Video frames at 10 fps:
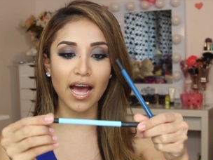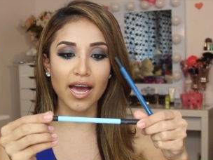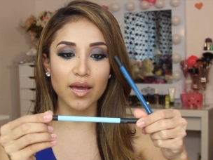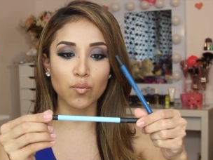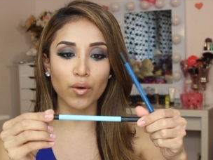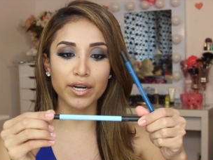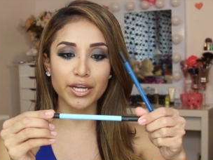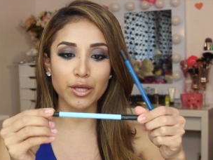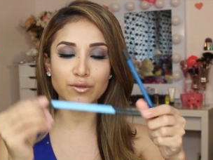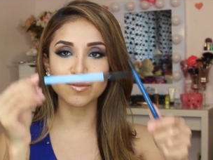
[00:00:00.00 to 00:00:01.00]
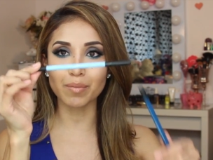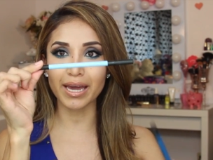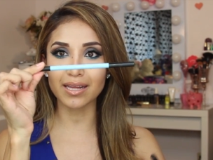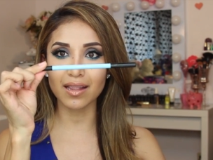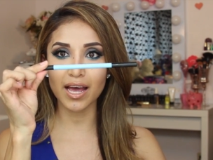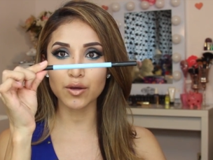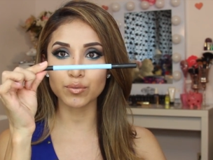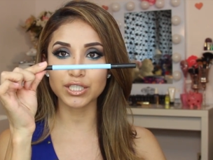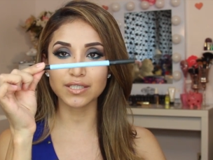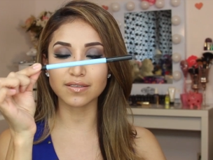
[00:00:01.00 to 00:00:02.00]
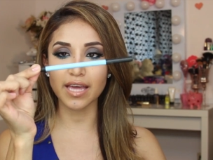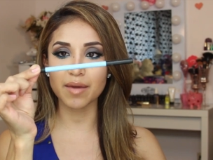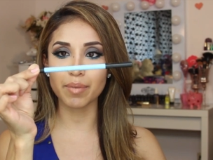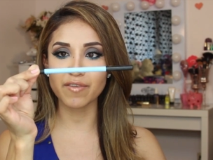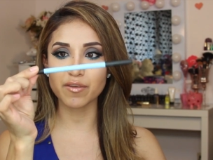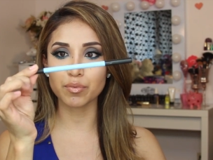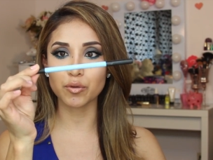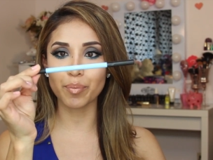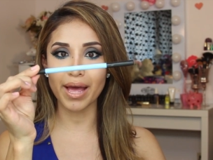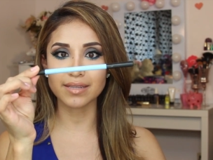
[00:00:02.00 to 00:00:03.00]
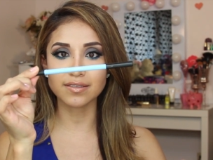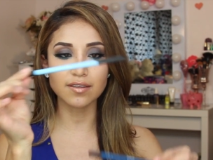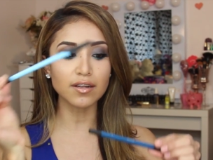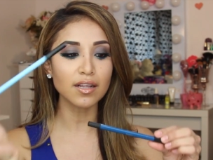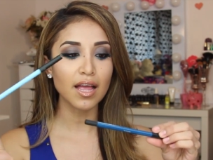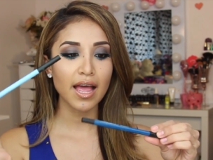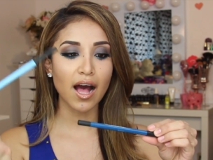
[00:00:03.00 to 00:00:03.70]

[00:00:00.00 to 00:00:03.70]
I wanted to use my cloud which is a baby blue pencil,